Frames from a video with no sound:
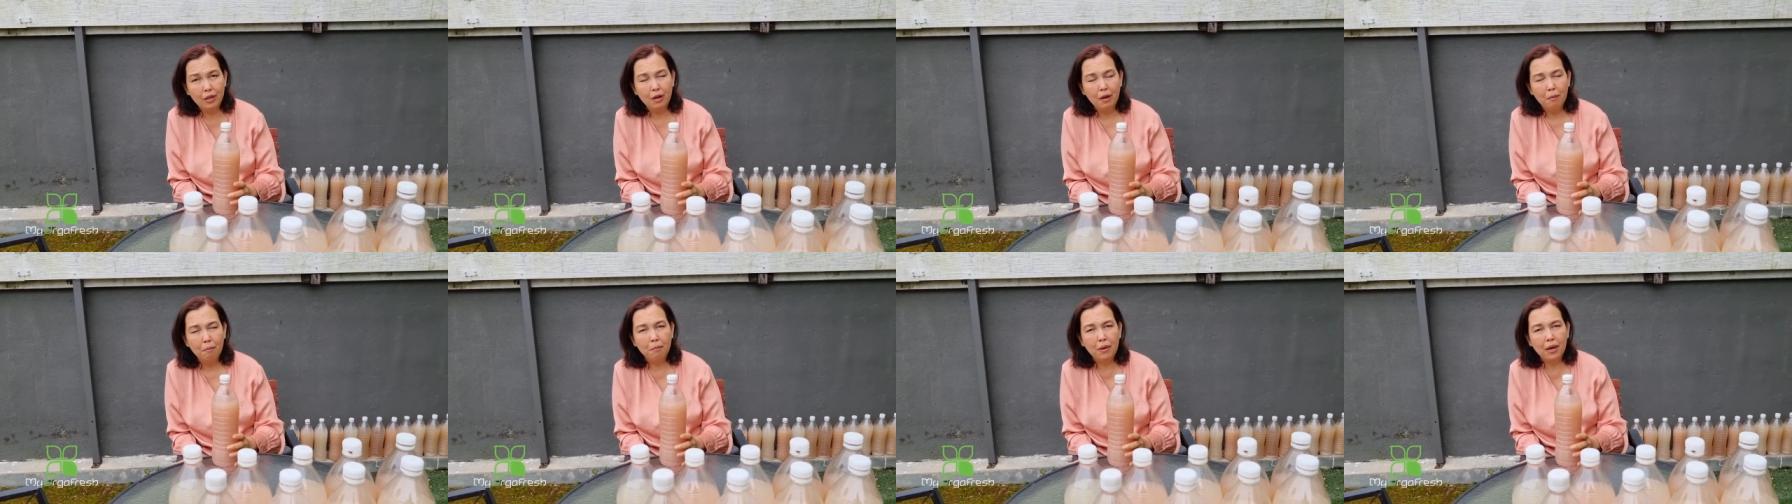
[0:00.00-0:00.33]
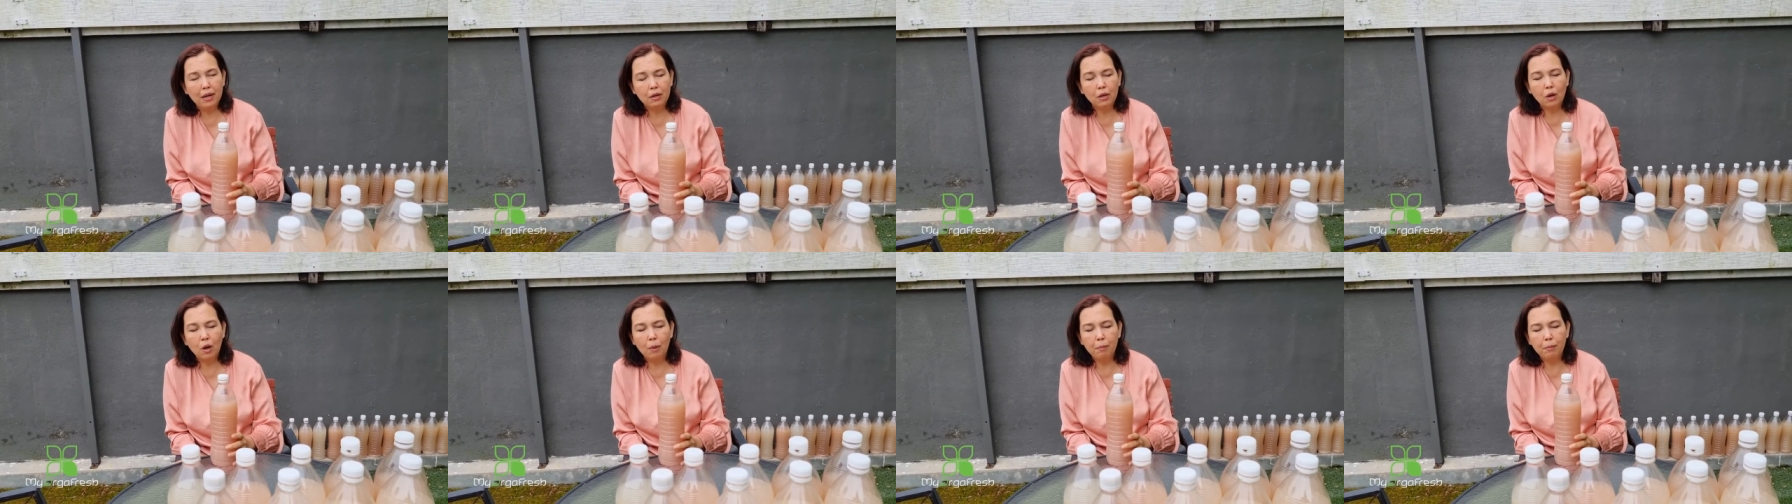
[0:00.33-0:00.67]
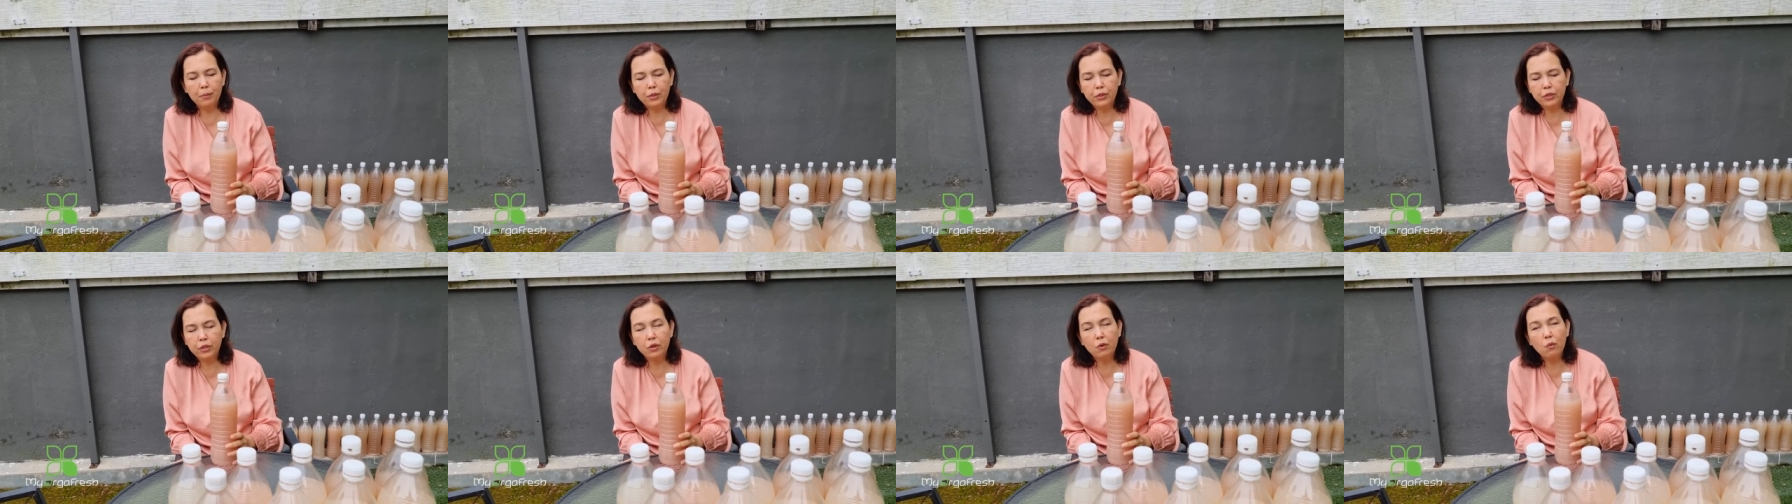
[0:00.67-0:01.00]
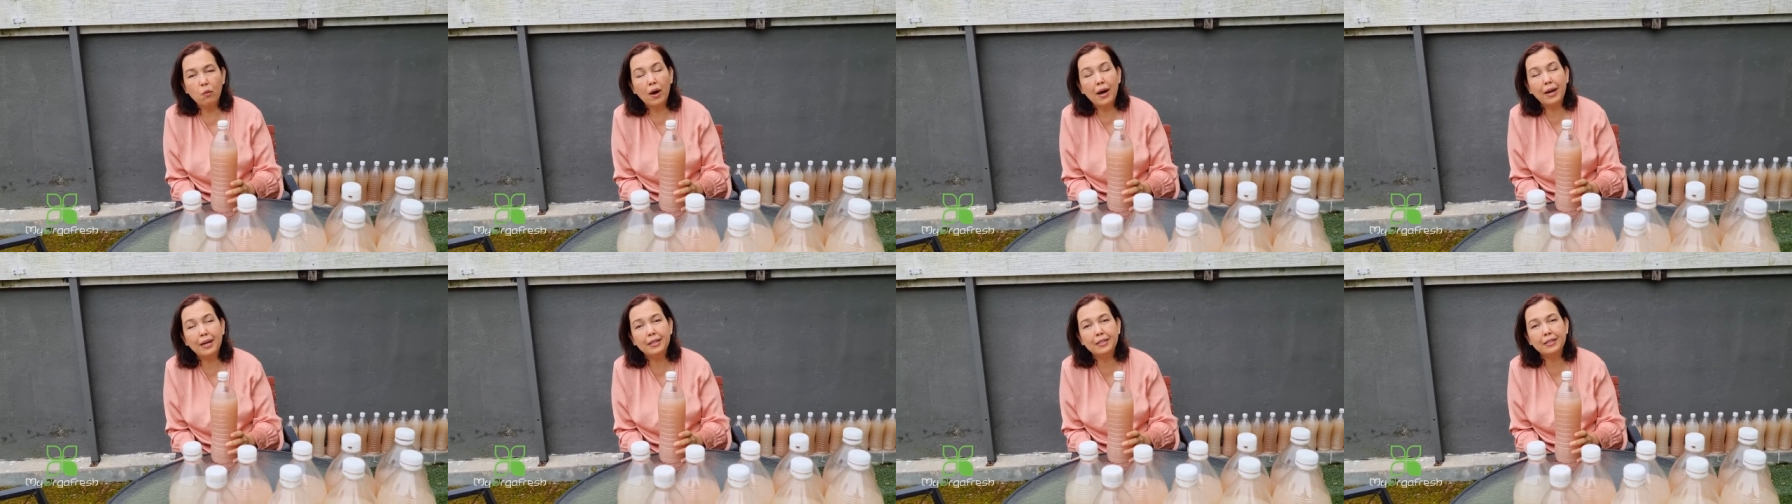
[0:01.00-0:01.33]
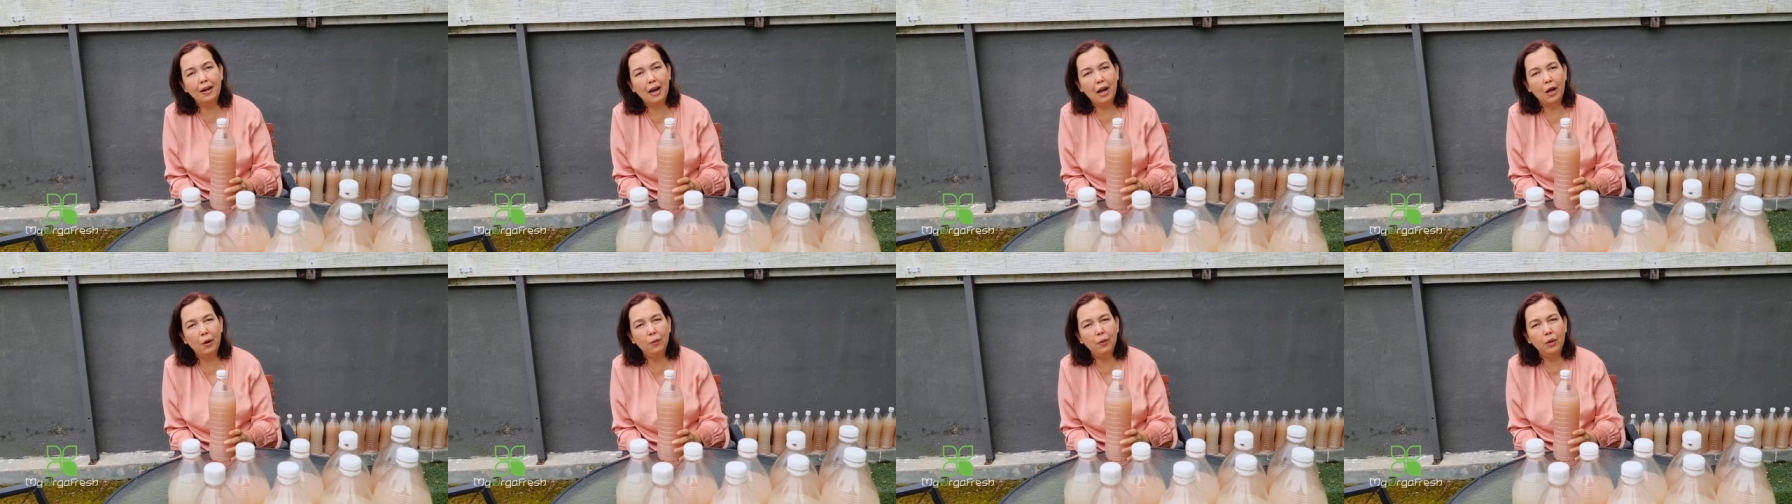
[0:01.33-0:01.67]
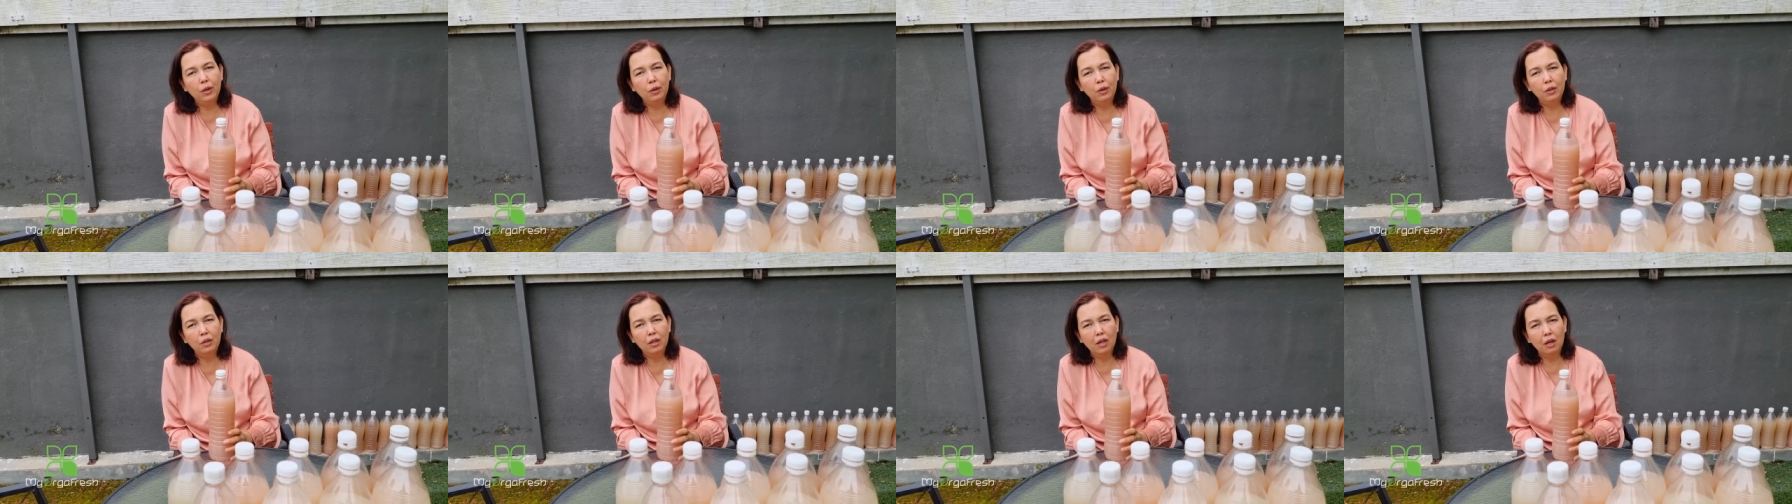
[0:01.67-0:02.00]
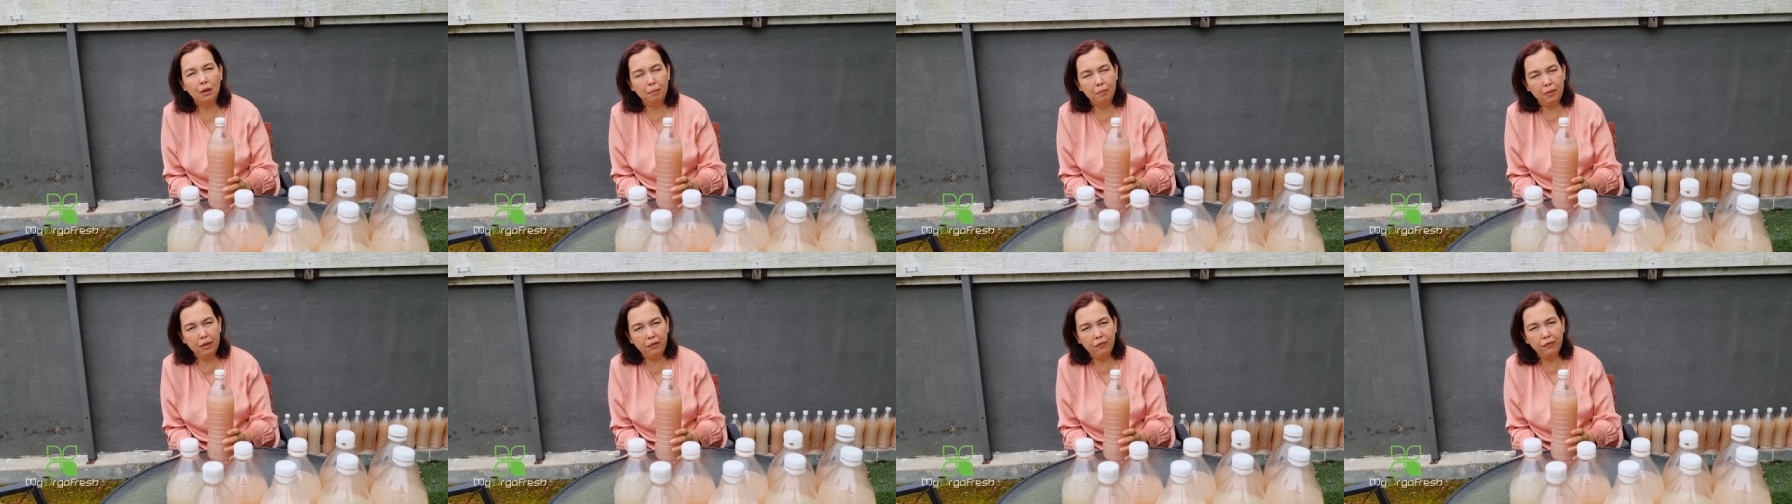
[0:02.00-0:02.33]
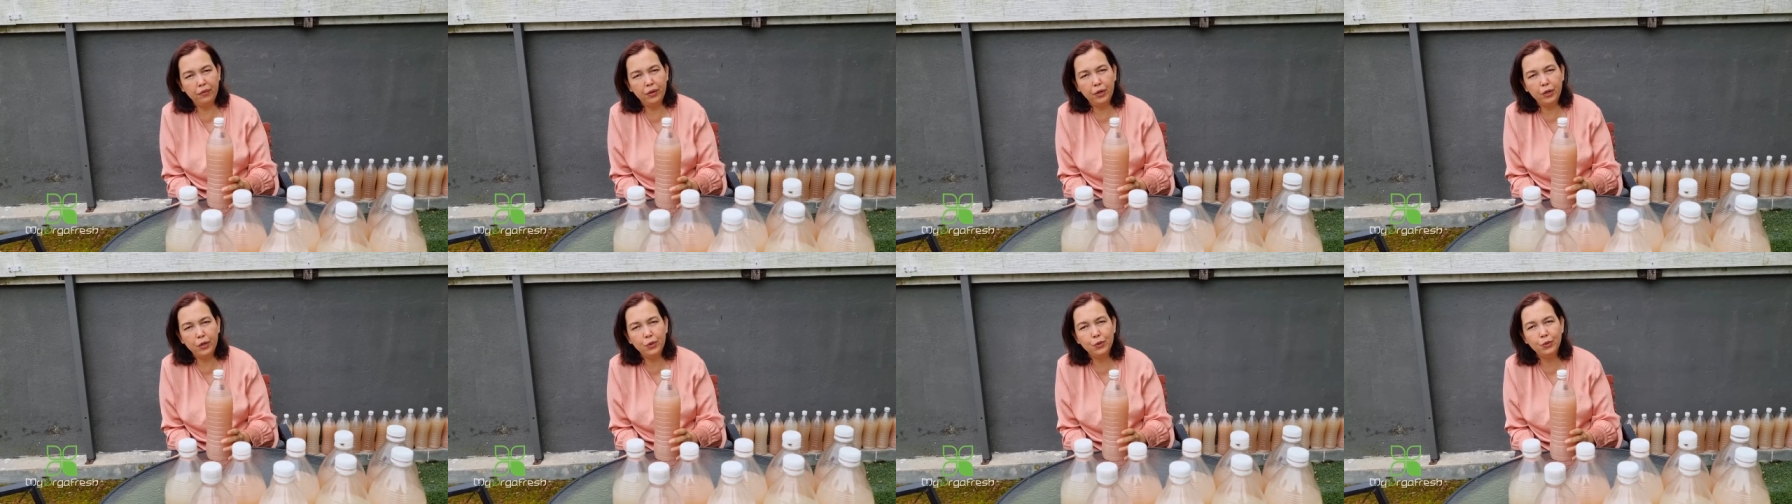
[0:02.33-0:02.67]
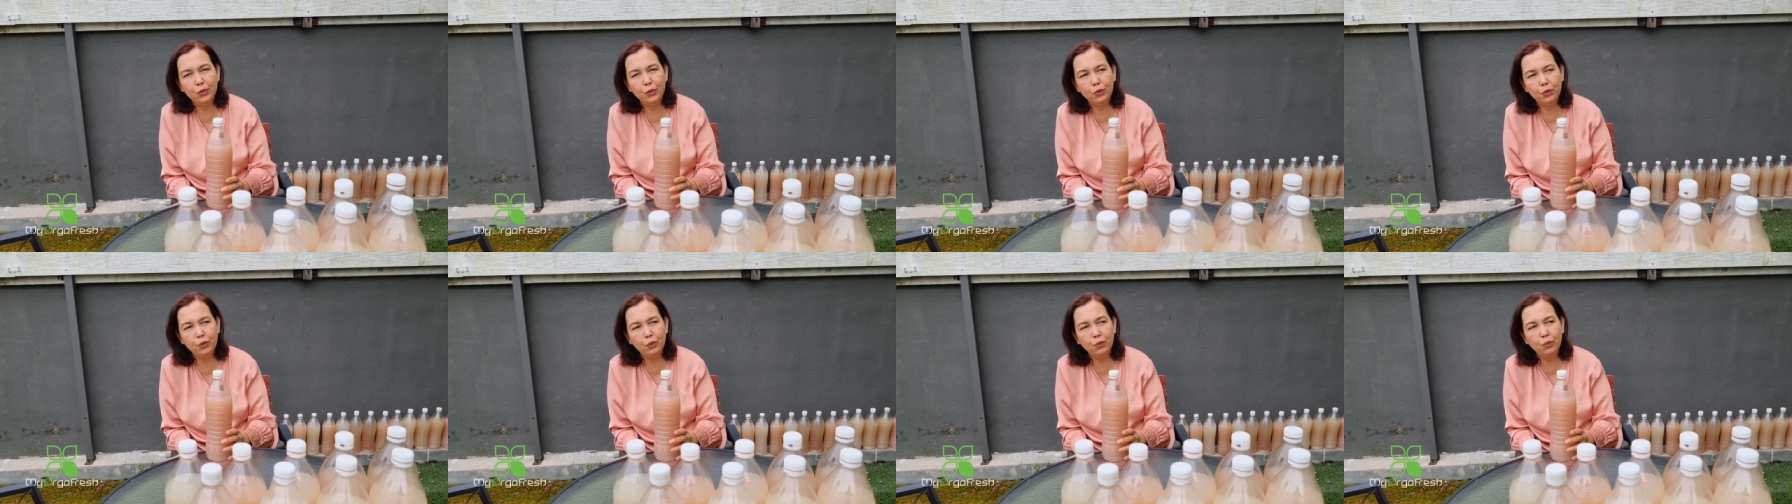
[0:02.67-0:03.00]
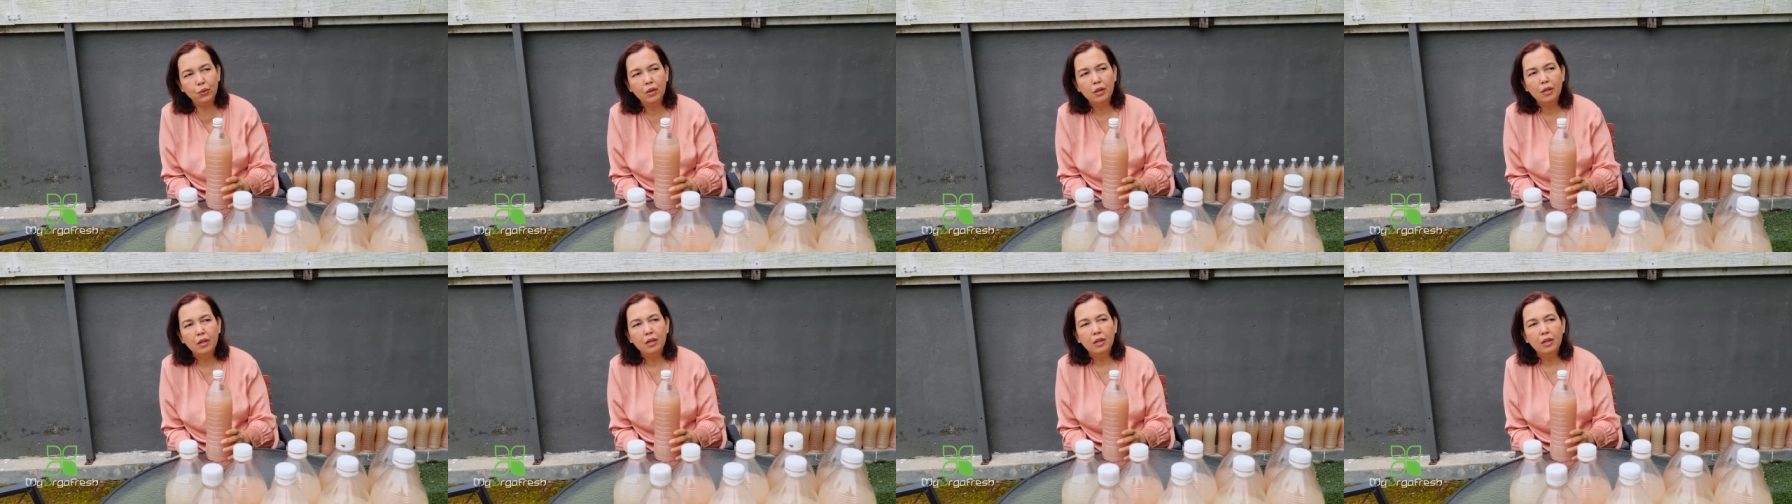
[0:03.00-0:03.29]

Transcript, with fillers: but commission wise i will uh, prefer you to do